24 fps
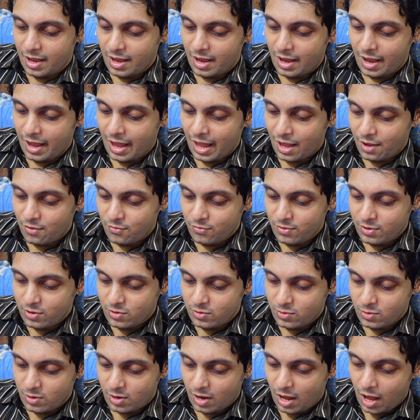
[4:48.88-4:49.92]

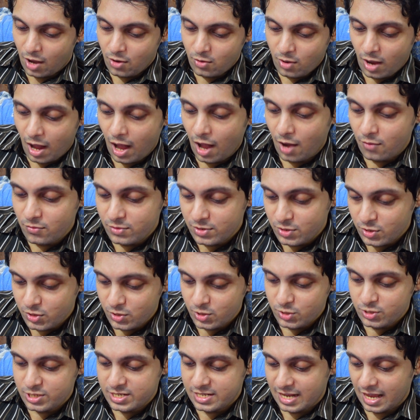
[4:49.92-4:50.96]
How do
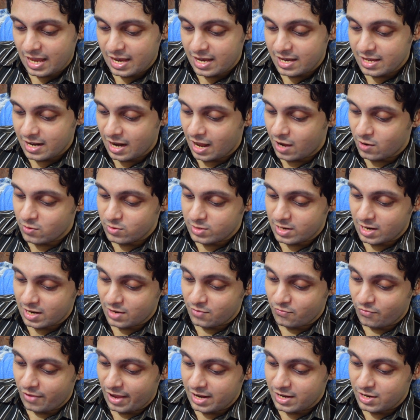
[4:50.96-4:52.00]
you stay
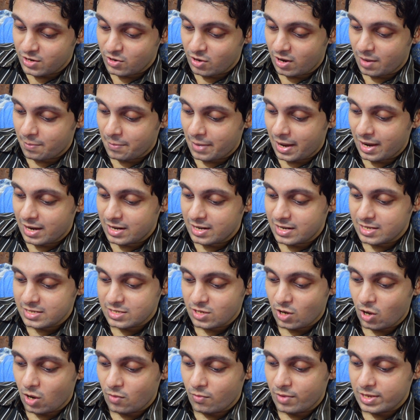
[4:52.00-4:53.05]
grounded when your mind is
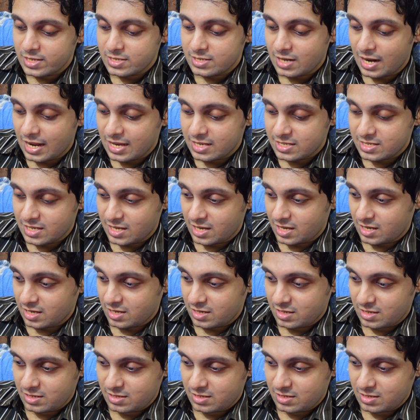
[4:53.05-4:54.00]
always rising?